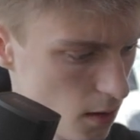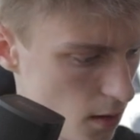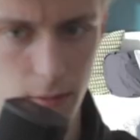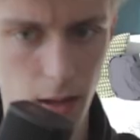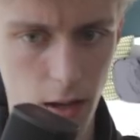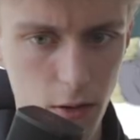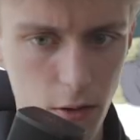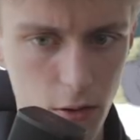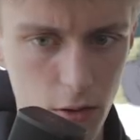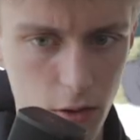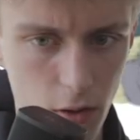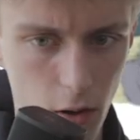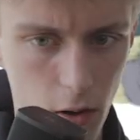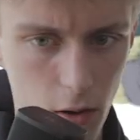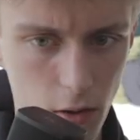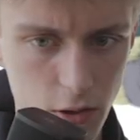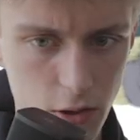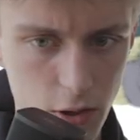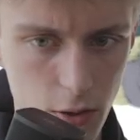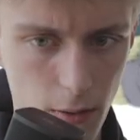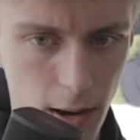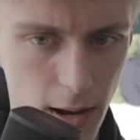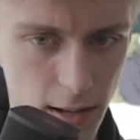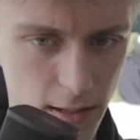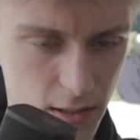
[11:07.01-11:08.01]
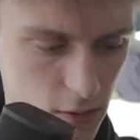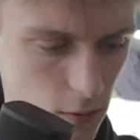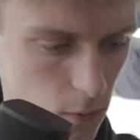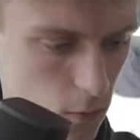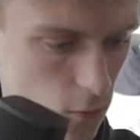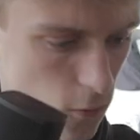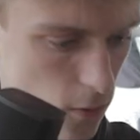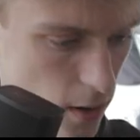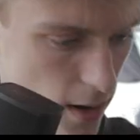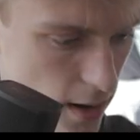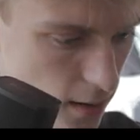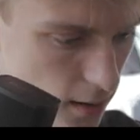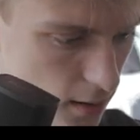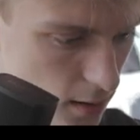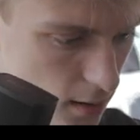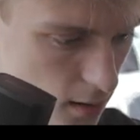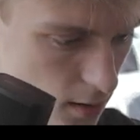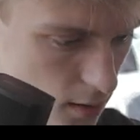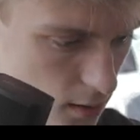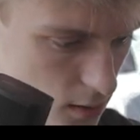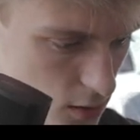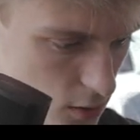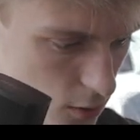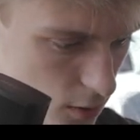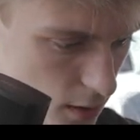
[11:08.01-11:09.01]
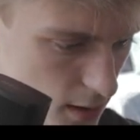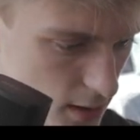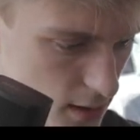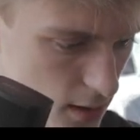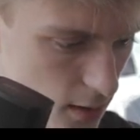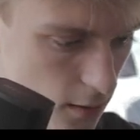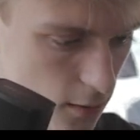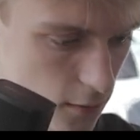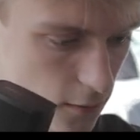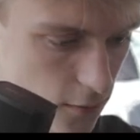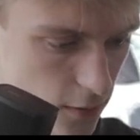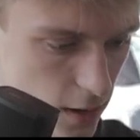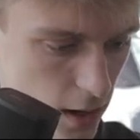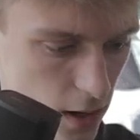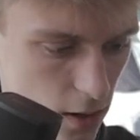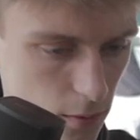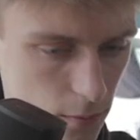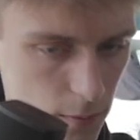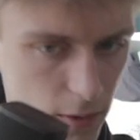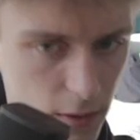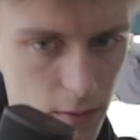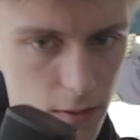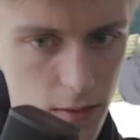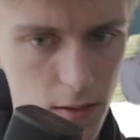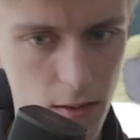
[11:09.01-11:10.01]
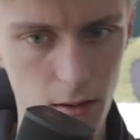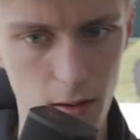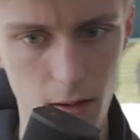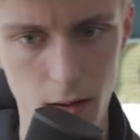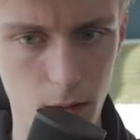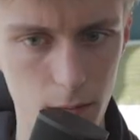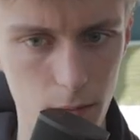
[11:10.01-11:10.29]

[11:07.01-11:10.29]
Then you could also add some wind, so that's an environment.